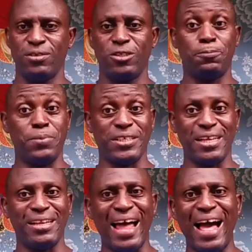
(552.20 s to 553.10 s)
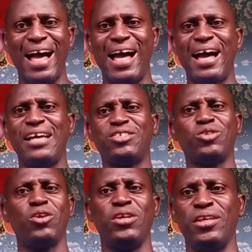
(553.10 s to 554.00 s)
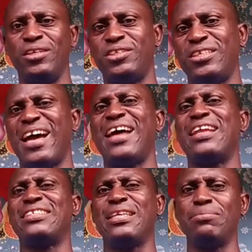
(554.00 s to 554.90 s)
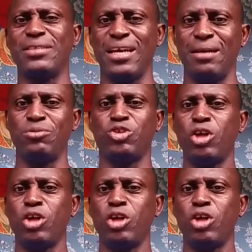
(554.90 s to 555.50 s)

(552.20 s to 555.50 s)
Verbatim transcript: specialized knowledge, and at the same time